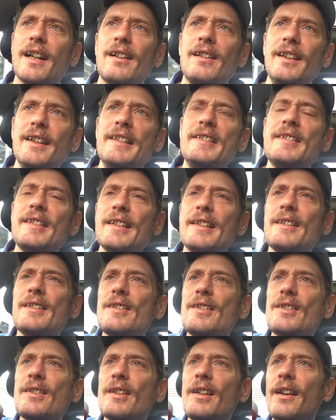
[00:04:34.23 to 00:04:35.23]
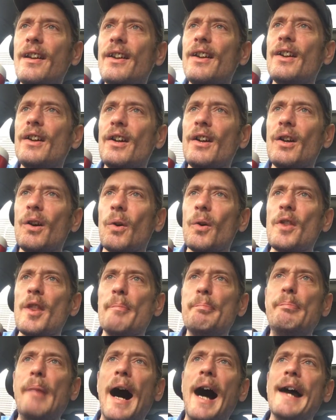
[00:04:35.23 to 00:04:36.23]
Clintons or the
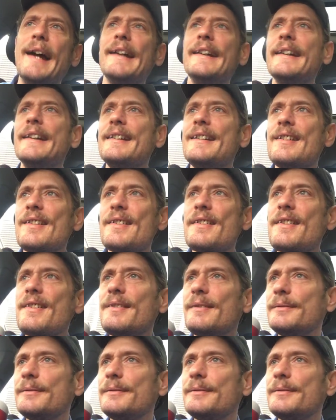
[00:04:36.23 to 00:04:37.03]
Bidens.